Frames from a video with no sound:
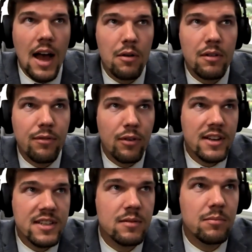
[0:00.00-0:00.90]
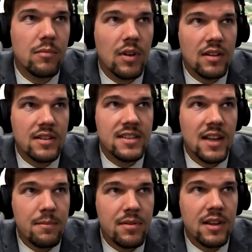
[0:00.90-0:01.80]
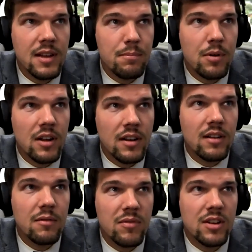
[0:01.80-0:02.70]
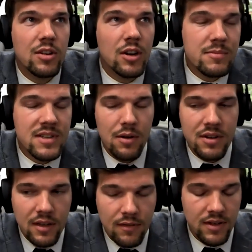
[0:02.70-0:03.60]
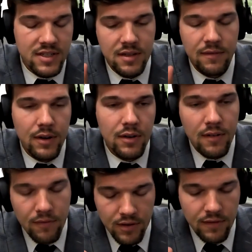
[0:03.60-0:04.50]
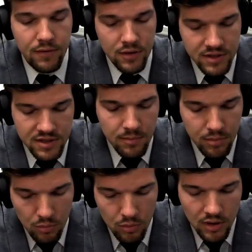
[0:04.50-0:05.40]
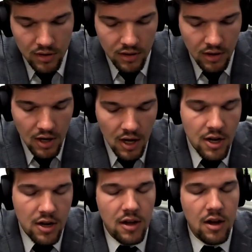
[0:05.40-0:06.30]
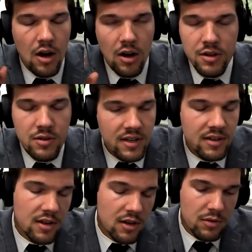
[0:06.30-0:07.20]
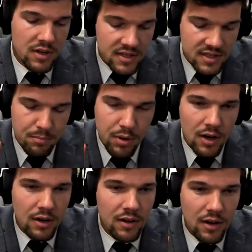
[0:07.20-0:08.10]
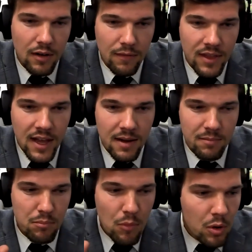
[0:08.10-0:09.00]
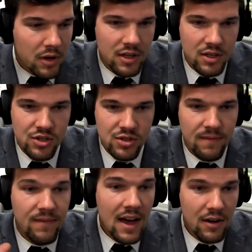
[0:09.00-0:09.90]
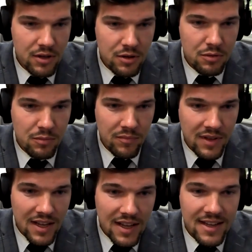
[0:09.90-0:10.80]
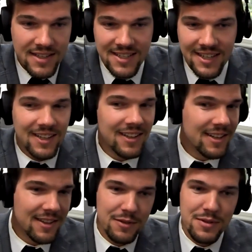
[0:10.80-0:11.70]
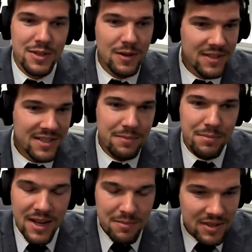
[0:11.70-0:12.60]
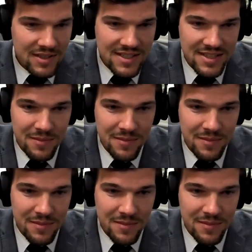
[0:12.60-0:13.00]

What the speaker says: would phrase them same thing, but the terms I would give is for the first number one, all you need to know is part of that mortgage value is to collect those servicing payments.